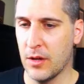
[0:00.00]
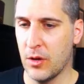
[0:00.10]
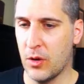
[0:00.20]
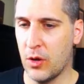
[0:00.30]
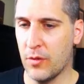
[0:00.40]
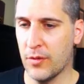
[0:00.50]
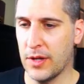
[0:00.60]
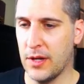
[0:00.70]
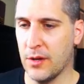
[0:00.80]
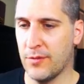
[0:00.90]
over
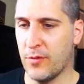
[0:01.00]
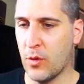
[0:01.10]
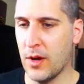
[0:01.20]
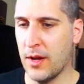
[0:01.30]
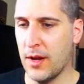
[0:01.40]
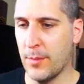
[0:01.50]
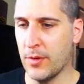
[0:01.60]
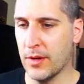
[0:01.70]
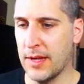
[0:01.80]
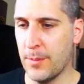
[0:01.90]
here for a
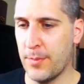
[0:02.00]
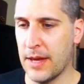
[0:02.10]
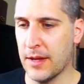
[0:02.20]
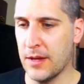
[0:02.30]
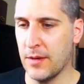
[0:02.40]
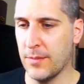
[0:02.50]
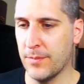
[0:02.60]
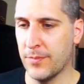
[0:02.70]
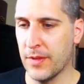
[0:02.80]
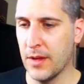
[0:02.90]
number. Get back here.
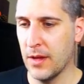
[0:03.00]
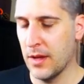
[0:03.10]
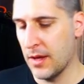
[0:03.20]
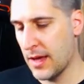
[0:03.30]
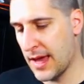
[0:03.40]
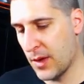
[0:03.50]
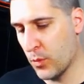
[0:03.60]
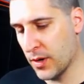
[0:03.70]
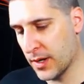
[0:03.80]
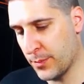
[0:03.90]
And
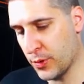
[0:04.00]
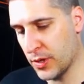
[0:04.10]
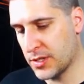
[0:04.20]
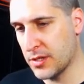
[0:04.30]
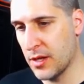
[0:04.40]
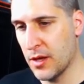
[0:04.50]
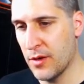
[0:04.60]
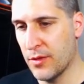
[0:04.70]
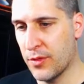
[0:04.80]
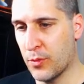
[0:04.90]
we're going to put
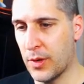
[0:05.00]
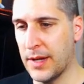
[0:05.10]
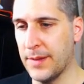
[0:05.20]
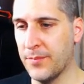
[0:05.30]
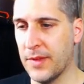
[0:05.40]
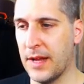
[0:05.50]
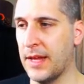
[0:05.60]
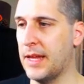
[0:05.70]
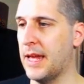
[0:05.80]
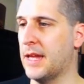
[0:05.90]
3, and I
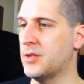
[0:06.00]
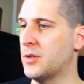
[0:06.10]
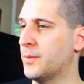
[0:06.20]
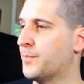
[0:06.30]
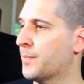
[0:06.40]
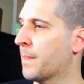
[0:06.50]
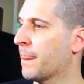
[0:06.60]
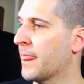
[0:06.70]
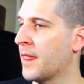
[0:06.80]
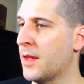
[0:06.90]
hit enter.
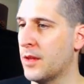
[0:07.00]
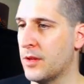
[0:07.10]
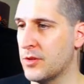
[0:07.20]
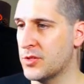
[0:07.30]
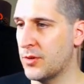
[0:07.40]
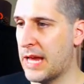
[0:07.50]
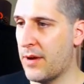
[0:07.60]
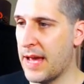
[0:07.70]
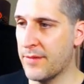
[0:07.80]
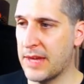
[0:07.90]
So now
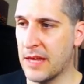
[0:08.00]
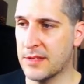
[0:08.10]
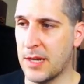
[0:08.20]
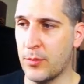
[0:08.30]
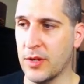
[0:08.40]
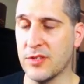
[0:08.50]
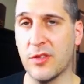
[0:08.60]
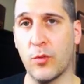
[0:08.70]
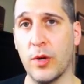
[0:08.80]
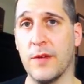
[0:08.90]
I have guess number is
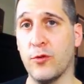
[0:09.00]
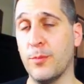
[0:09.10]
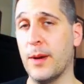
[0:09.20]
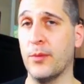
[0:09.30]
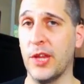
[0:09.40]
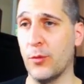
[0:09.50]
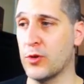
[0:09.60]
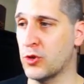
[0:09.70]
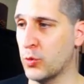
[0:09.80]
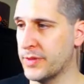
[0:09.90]
3. If you remember, the
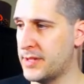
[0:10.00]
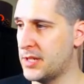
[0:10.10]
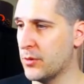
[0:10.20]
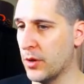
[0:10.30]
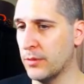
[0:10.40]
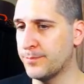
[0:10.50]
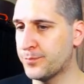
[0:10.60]
original was 0.